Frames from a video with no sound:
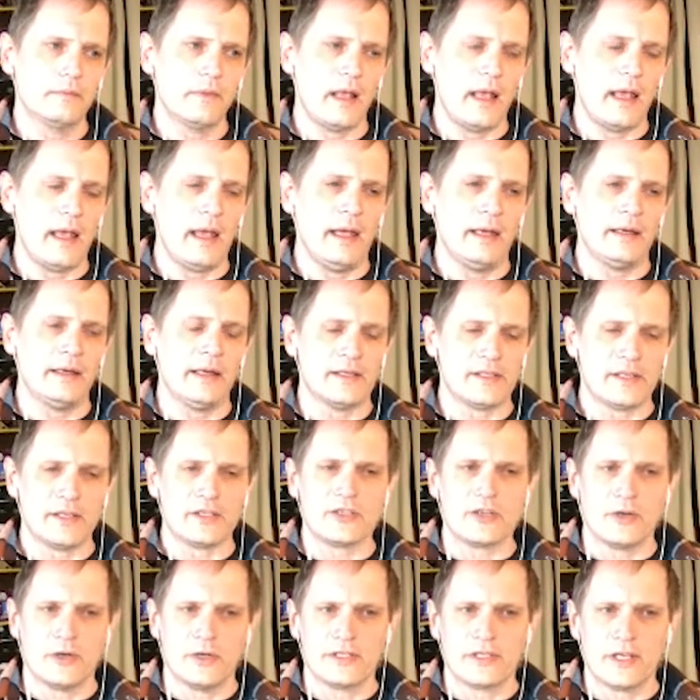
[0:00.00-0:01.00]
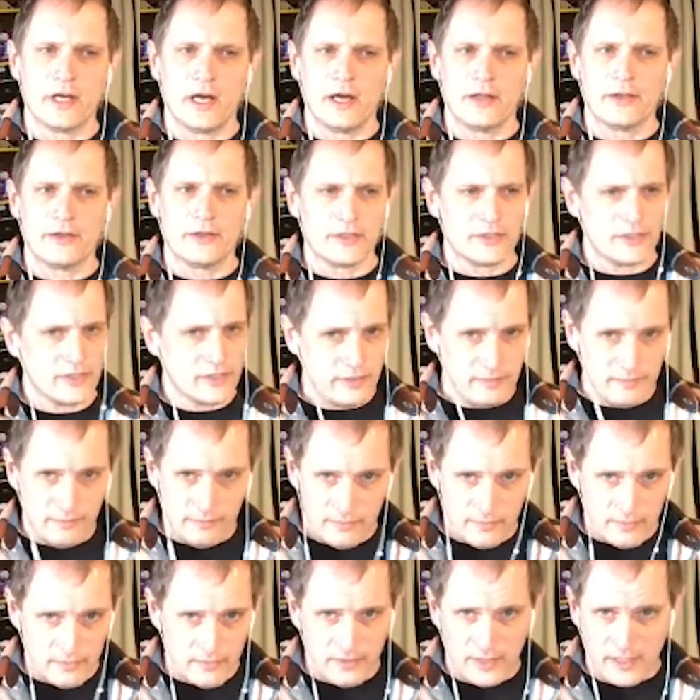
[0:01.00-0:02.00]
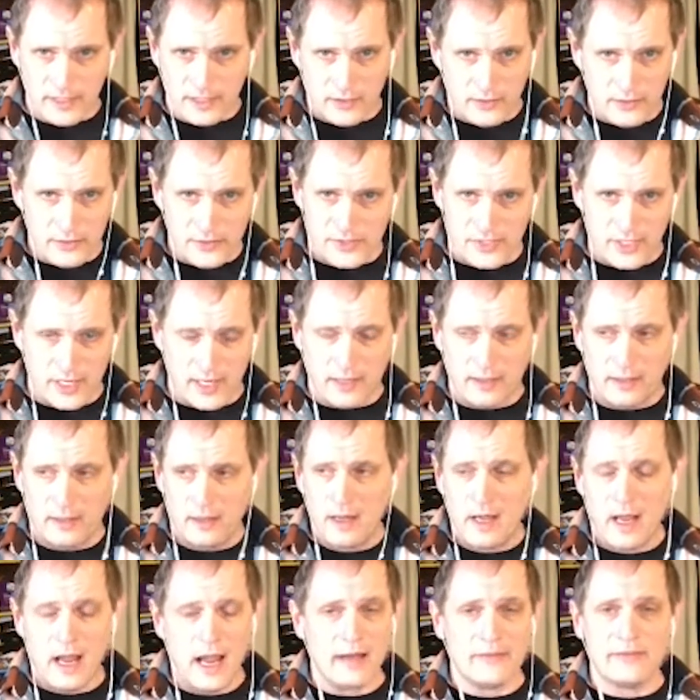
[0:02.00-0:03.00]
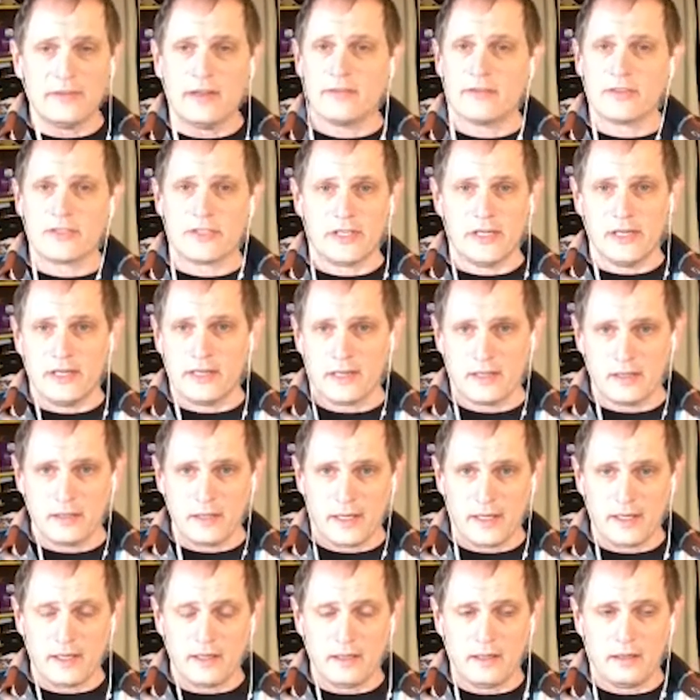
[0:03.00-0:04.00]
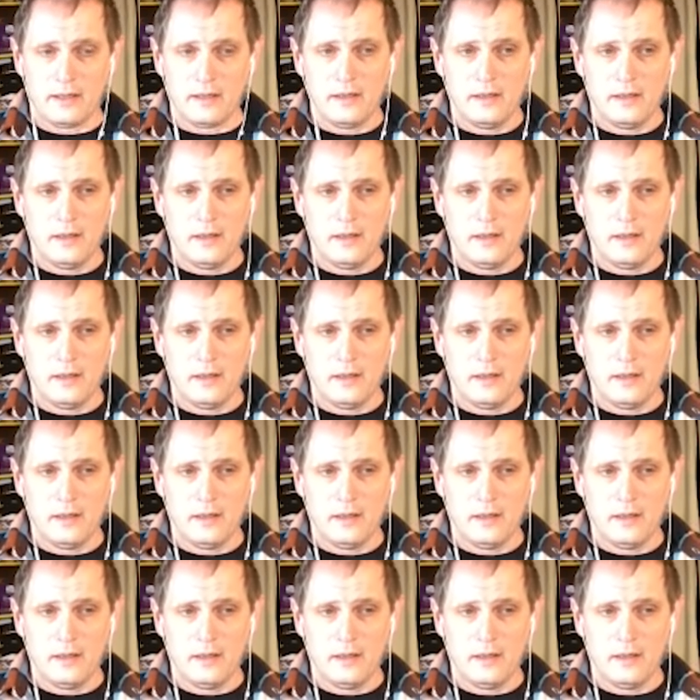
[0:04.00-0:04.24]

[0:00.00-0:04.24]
And as I showed it to others, like you said, I've never seen anything like it.